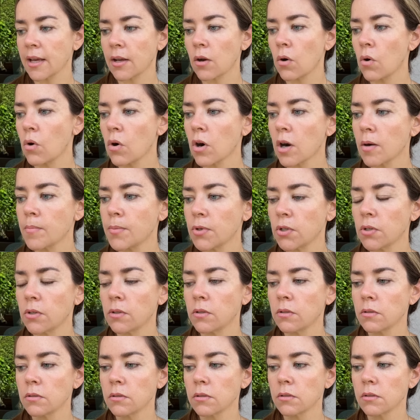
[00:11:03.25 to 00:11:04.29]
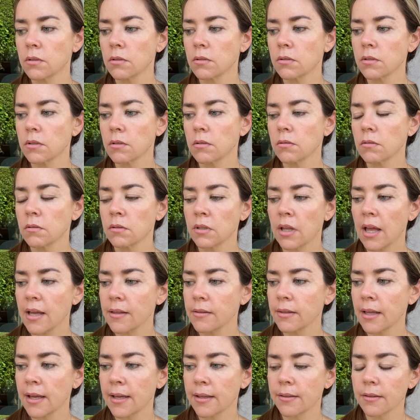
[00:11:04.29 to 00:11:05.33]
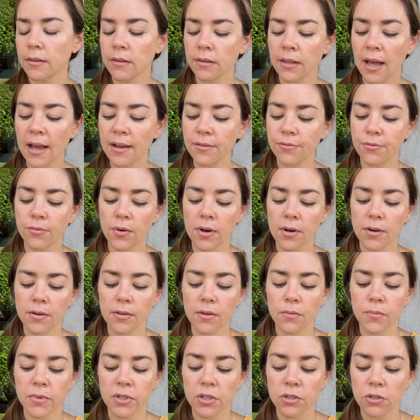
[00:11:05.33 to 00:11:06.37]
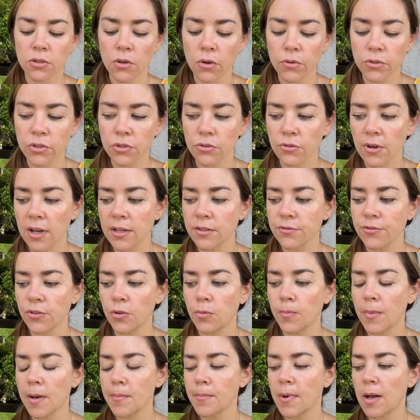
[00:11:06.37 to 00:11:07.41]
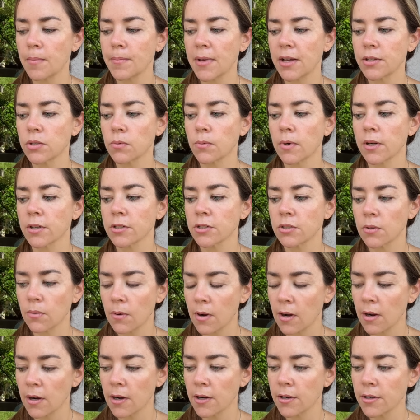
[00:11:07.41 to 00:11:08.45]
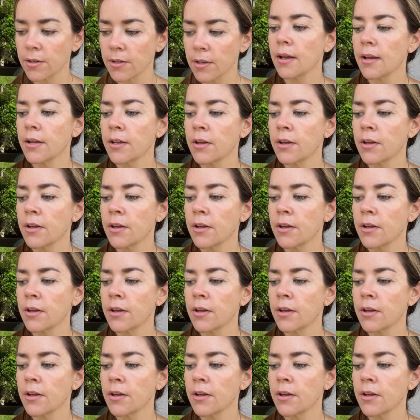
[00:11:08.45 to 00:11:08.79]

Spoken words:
horrible like life where it was so stressful. My mom had to work so hard.